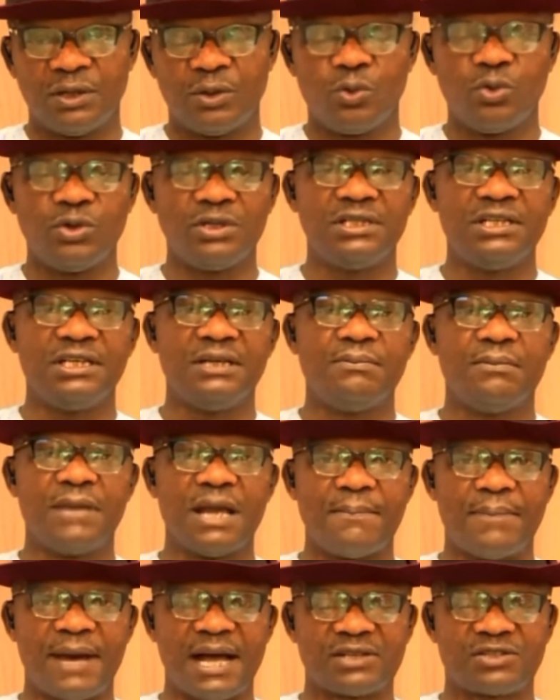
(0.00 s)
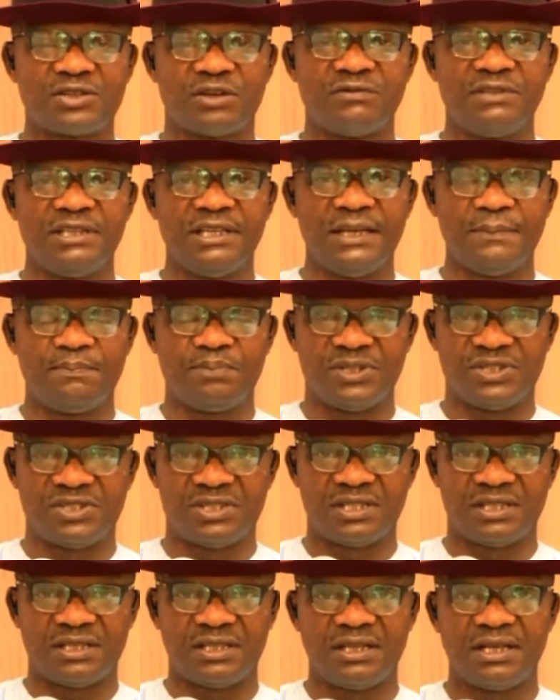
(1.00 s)
with the members of the
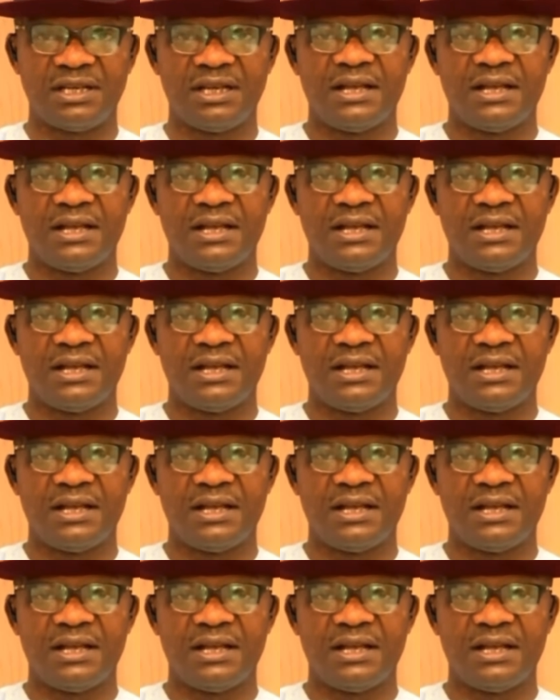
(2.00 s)
APC.